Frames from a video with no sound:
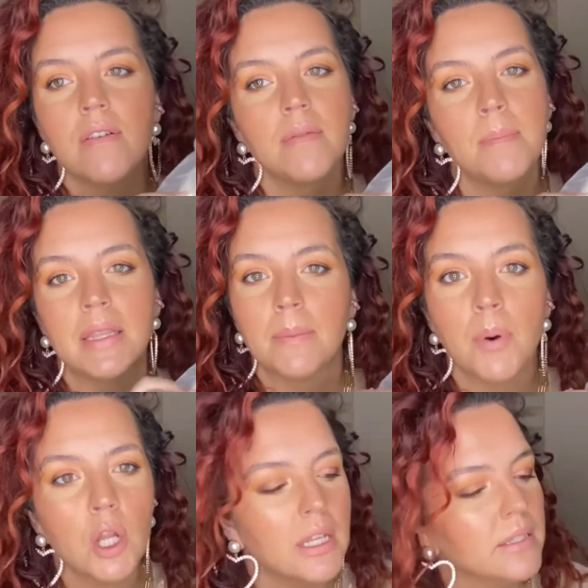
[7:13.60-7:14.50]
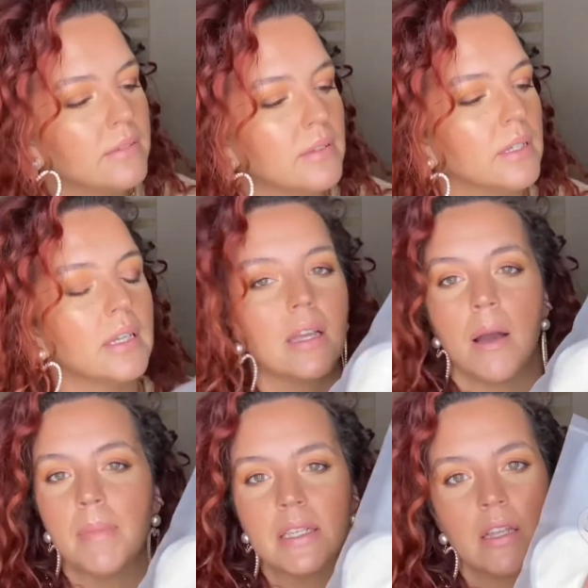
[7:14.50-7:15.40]
bit the bullet, got
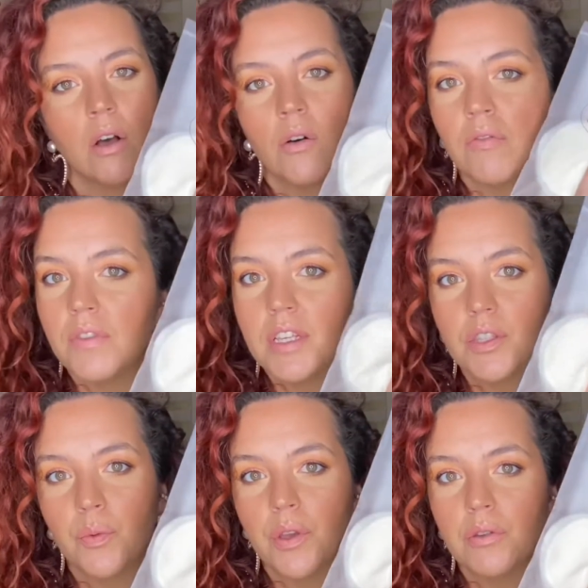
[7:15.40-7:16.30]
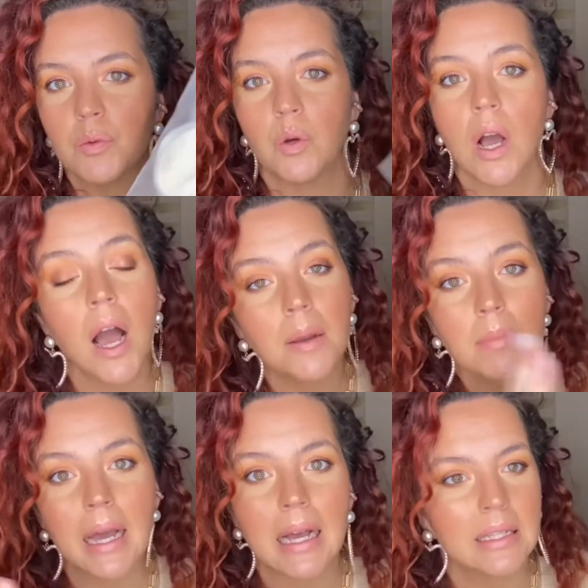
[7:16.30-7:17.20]
myself these reusable cotton
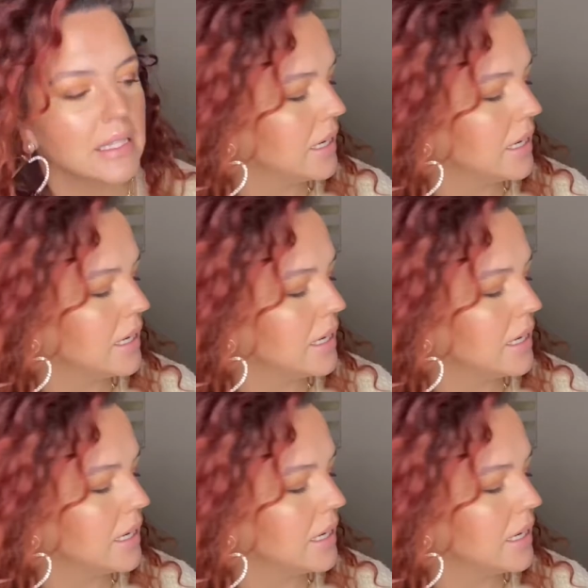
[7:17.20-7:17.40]
pads that I